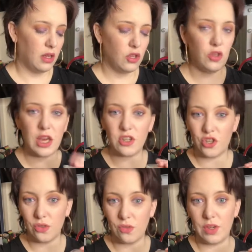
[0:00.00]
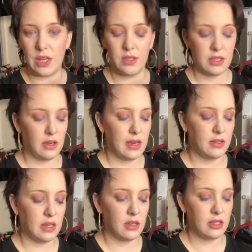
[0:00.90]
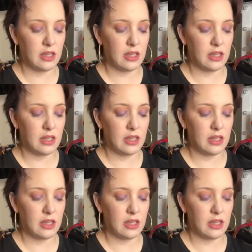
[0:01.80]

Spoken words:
you get jewellery inside it.